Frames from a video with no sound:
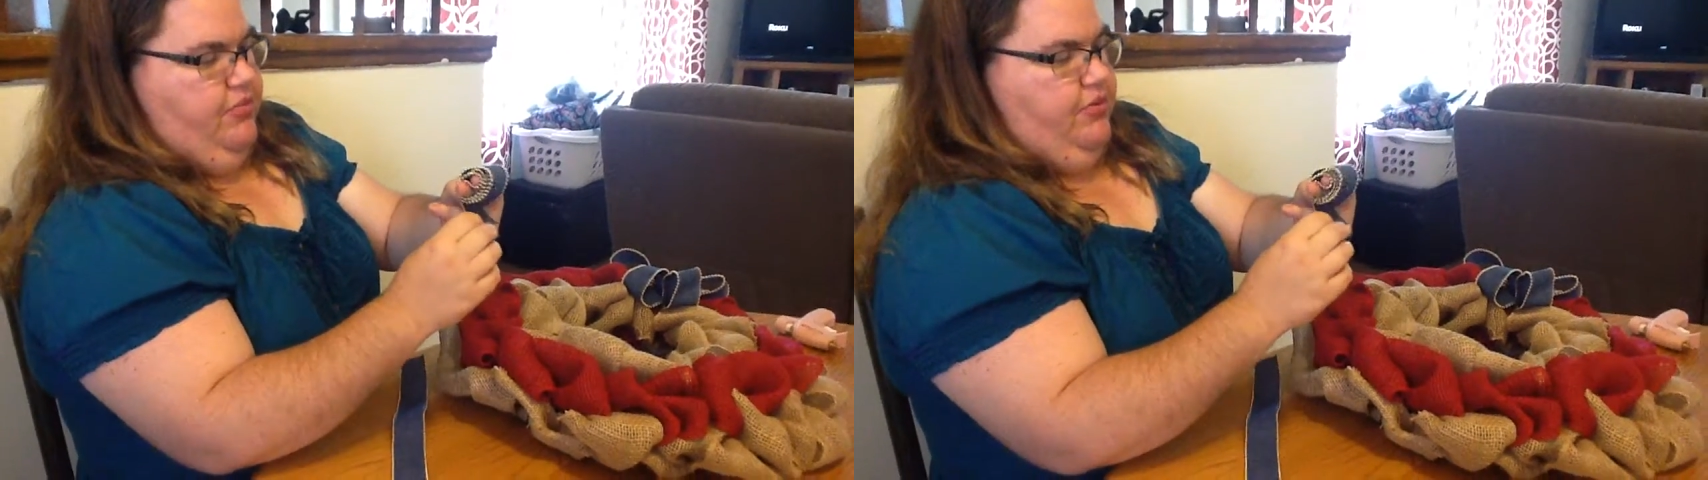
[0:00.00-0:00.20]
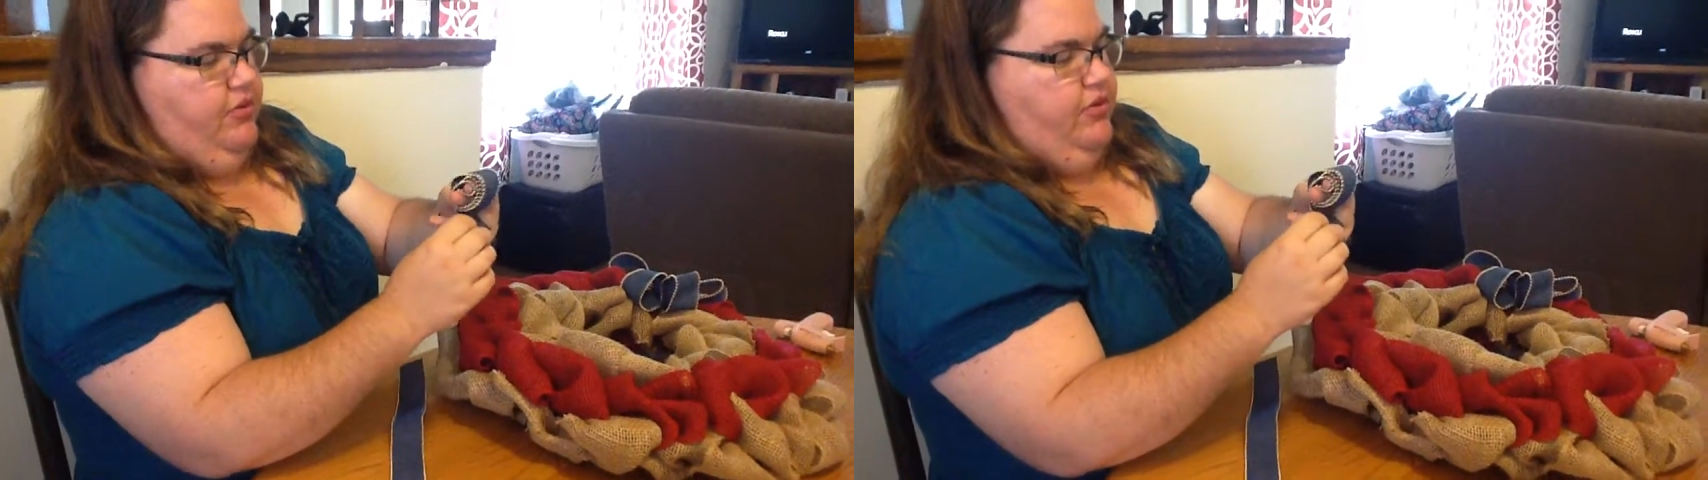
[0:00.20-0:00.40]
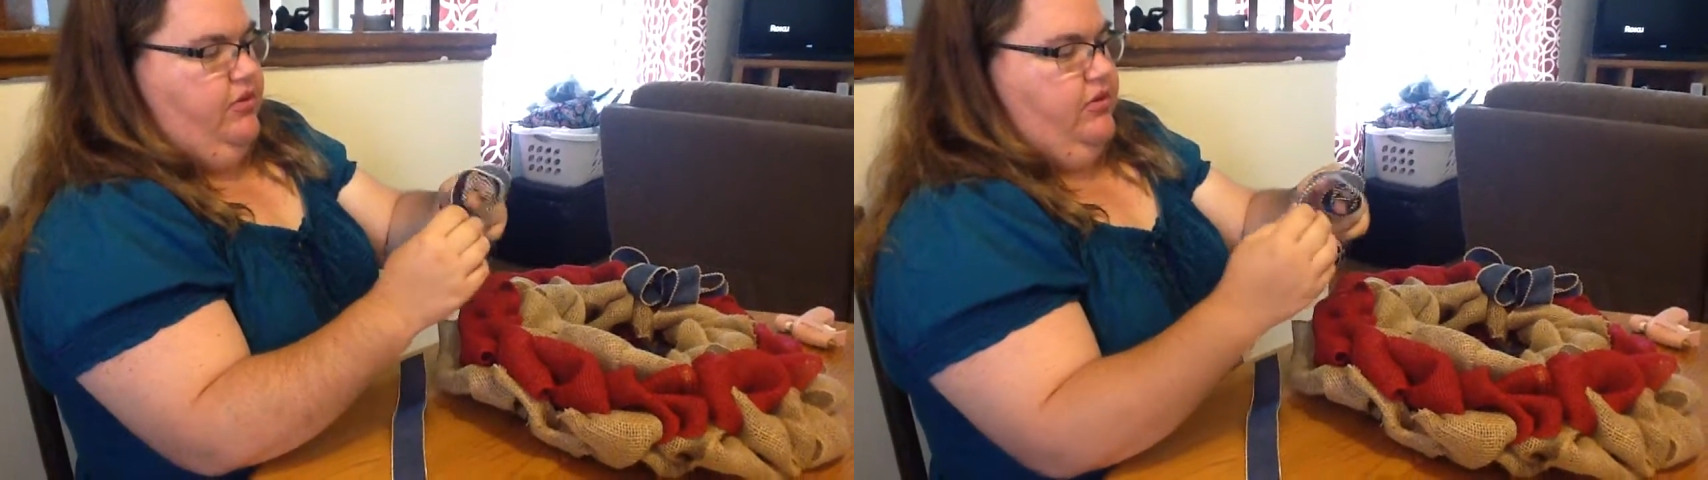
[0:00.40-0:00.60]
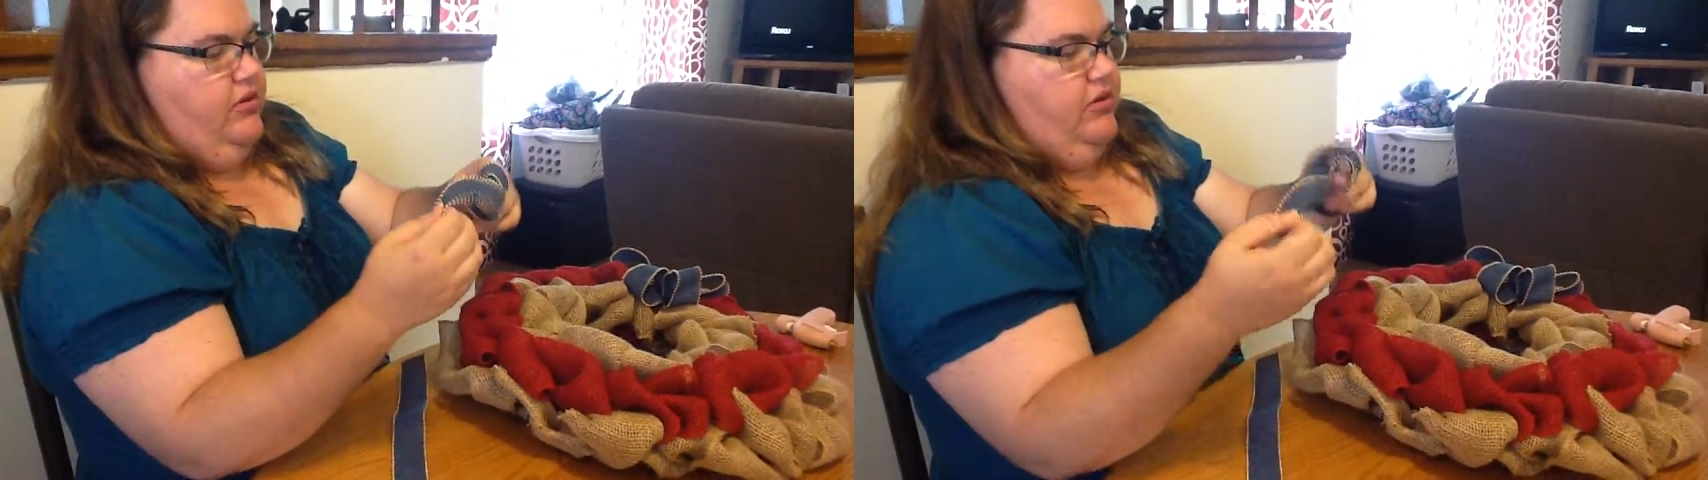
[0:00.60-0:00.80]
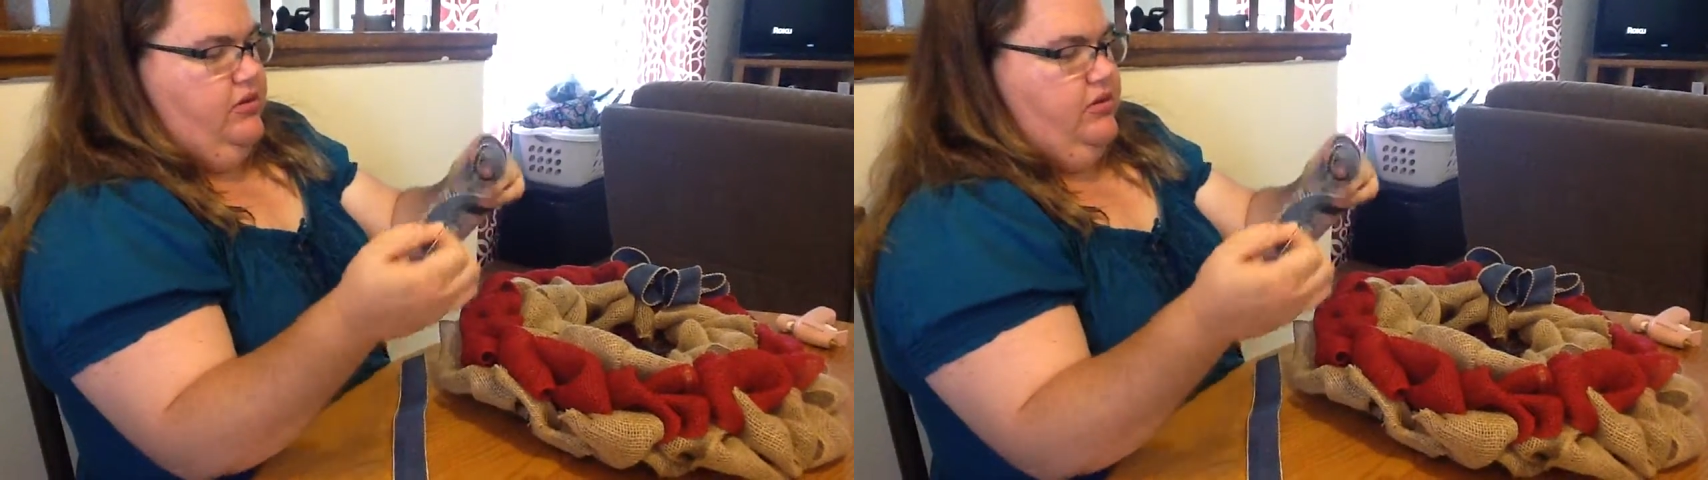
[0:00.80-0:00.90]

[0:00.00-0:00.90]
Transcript: pull,